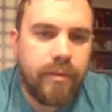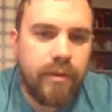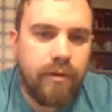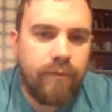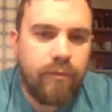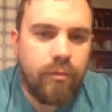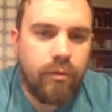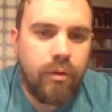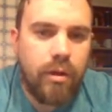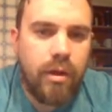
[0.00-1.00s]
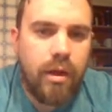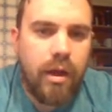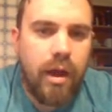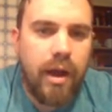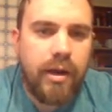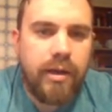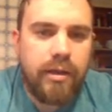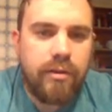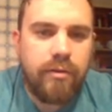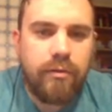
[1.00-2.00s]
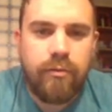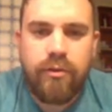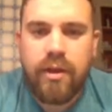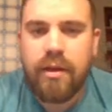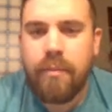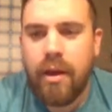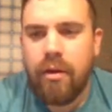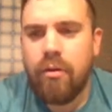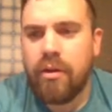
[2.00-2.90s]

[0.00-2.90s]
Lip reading: therefore, I need to think about,